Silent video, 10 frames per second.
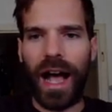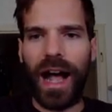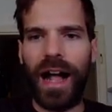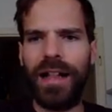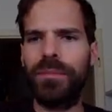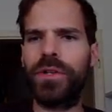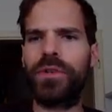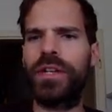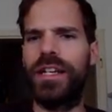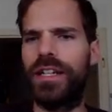
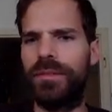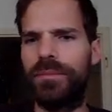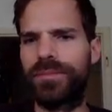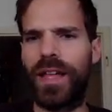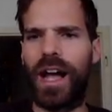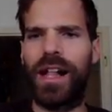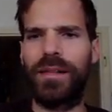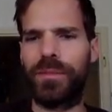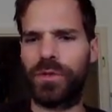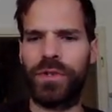Almeria.
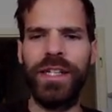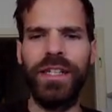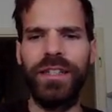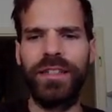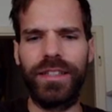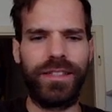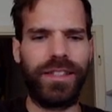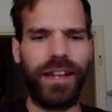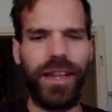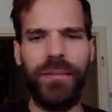Almeria, is that
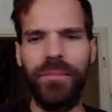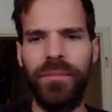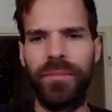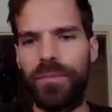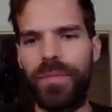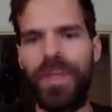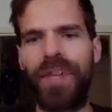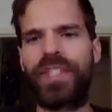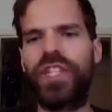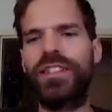a name?
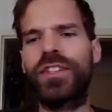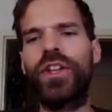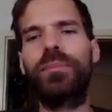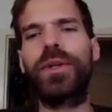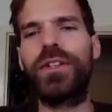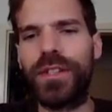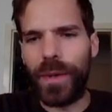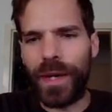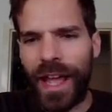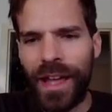Yeah, just not because I
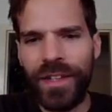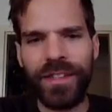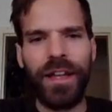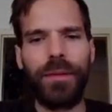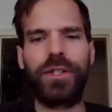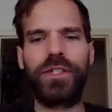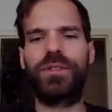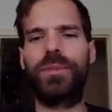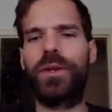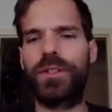to have it, but
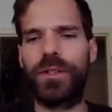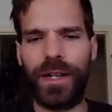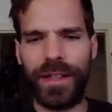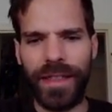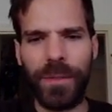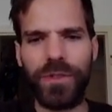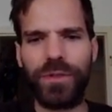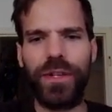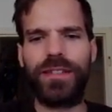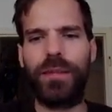just because I want to
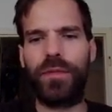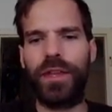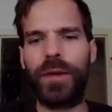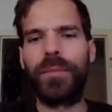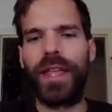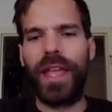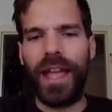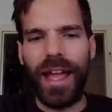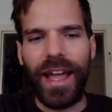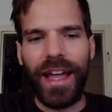demonstrate something.
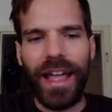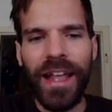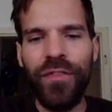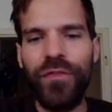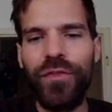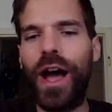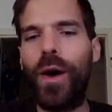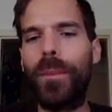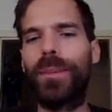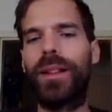If we
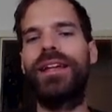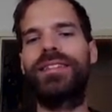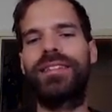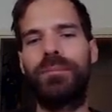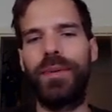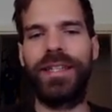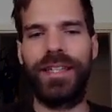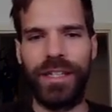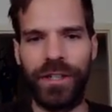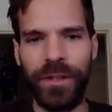now place a bid
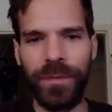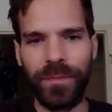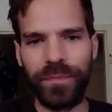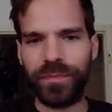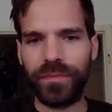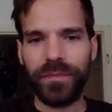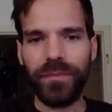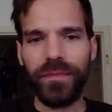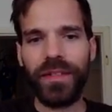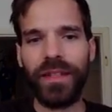here,
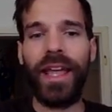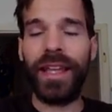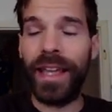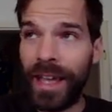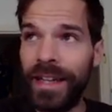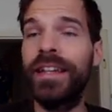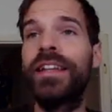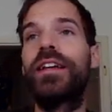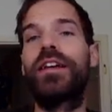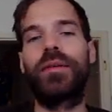
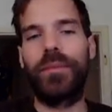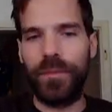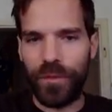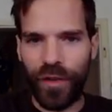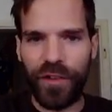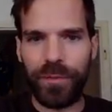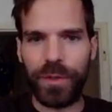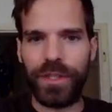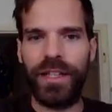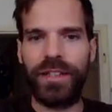again,
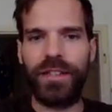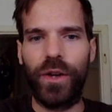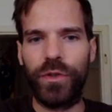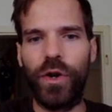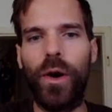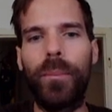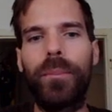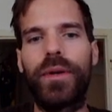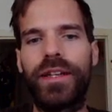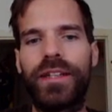5% on
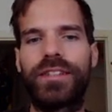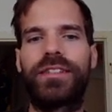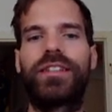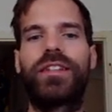top is